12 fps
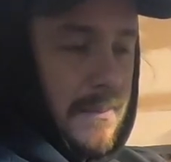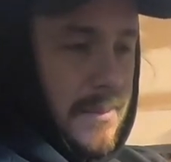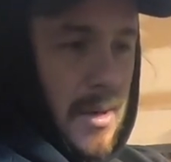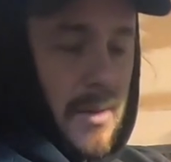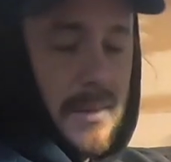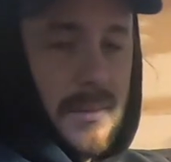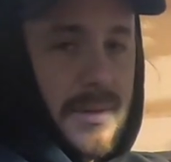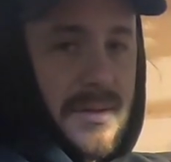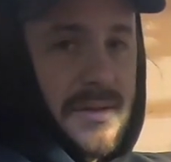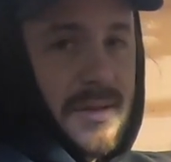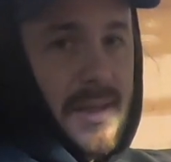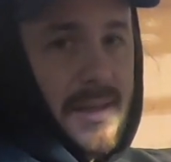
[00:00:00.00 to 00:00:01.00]
going with the
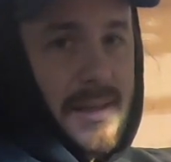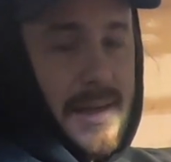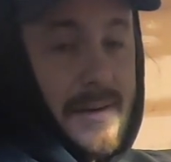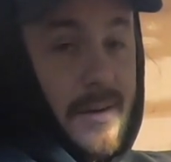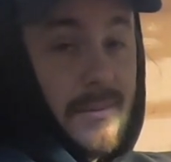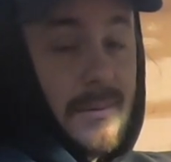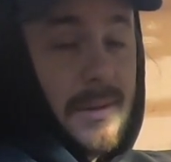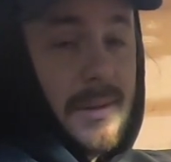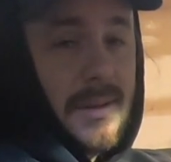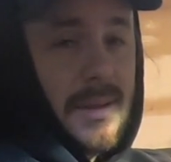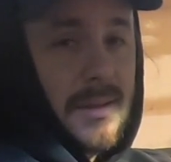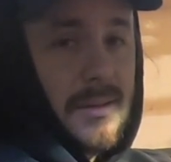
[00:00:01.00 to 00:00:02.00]
CAE. I don't really
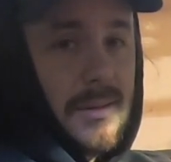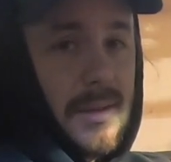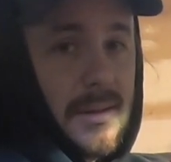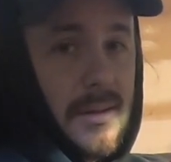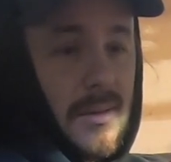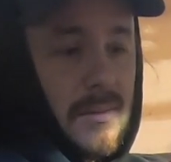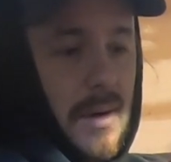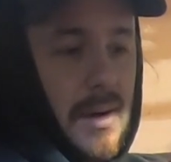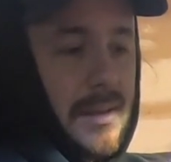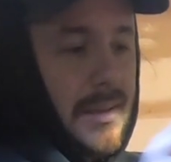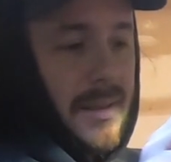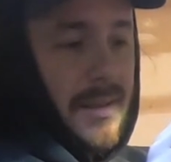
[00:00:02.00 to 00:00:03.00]
think you can go
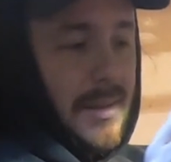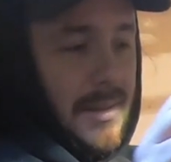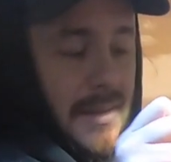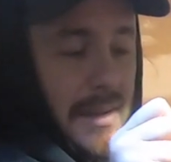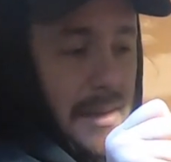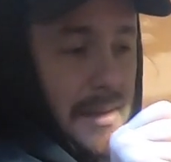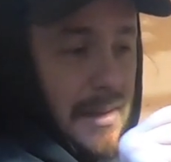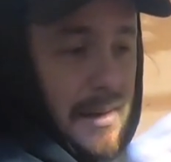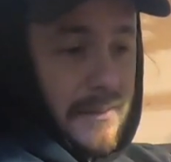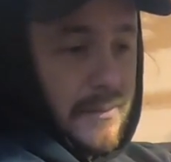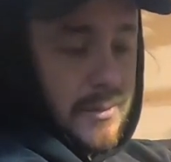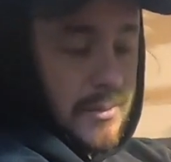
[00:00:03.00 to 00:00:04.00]
wrong.
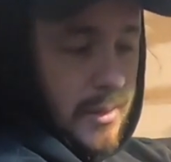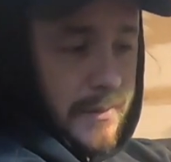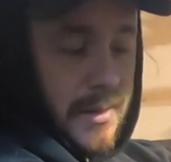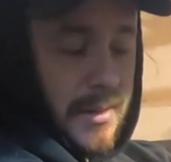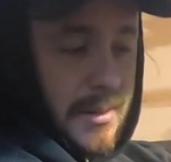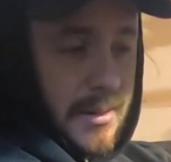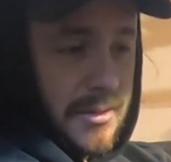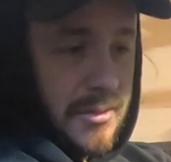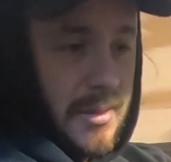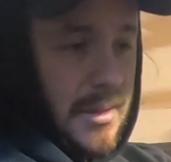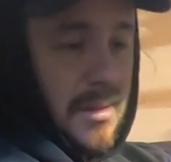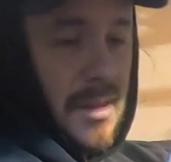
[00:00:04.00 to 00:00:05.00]
I've driven it on the
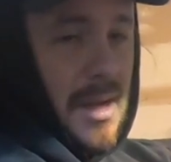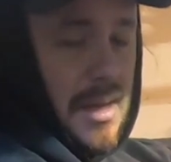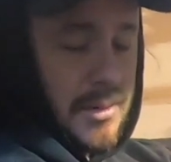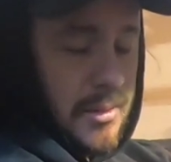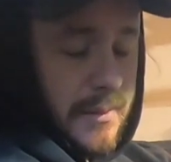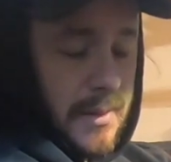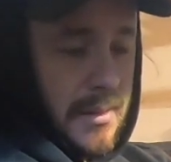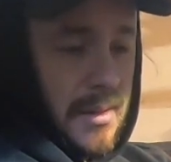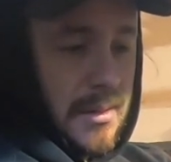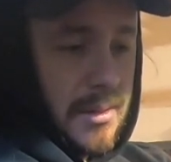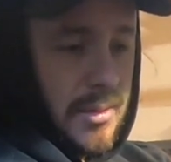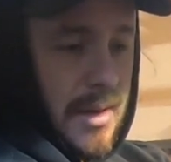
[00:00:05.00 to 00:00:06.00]
street a lot, driven it
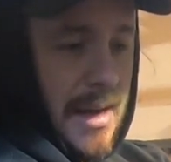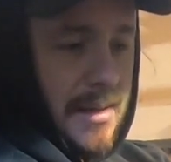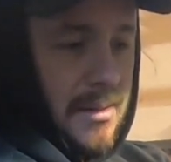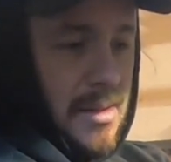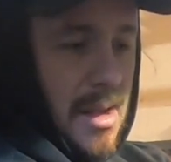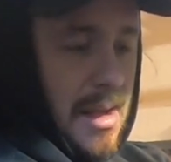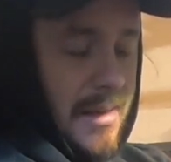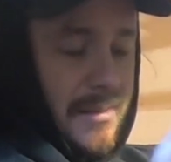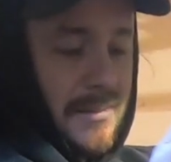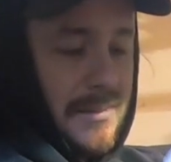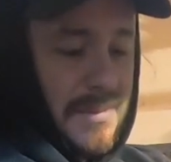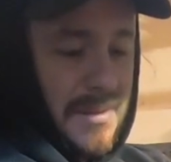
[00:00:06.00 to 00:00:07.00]
on the track a lot.
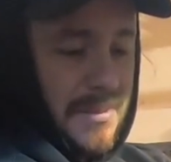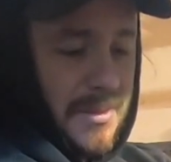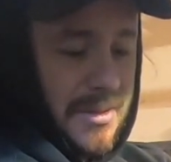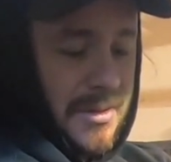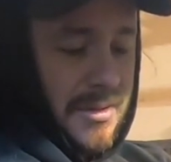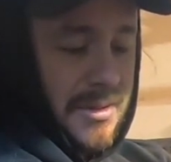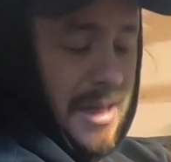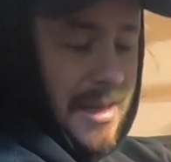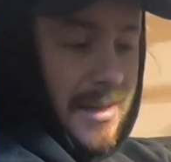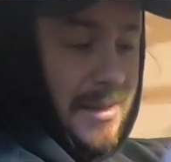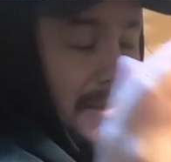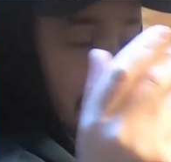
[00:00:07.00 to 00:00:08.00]
If people
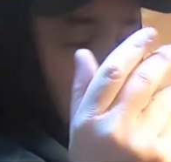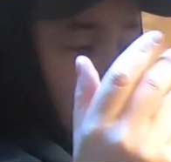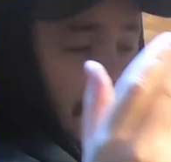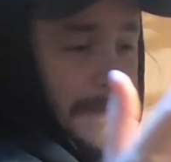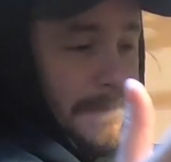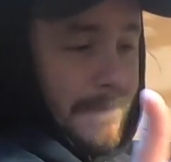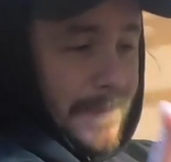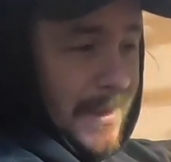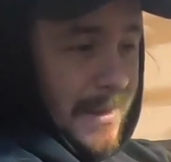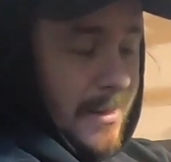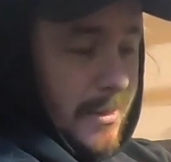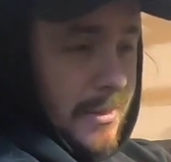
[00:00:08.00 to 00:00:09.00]
say,
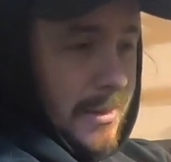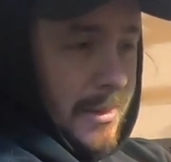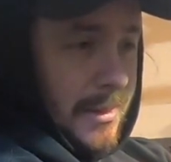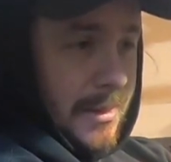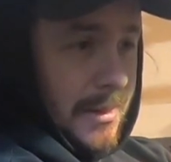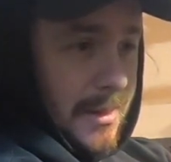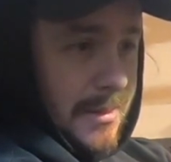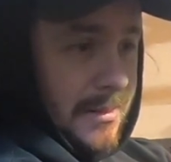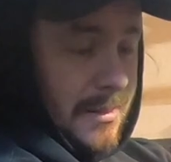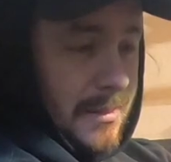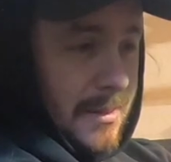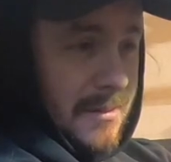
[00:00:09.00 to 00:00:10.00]
it
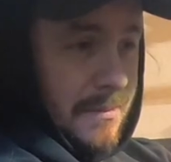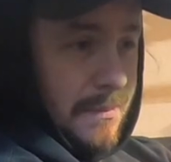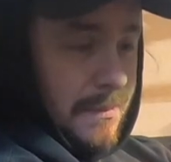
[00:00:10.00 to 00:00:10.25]
is